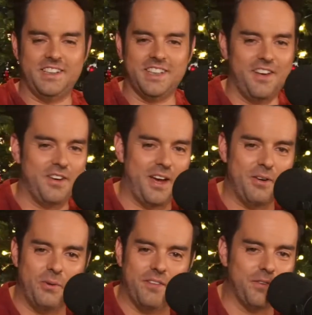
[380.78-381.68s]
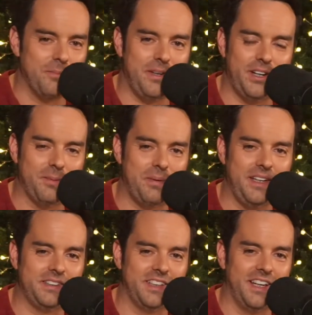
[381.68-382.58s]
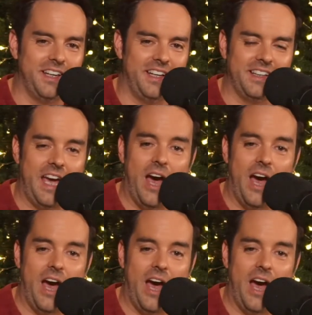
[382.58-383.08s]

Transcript: I just love it how he went from beer to pizza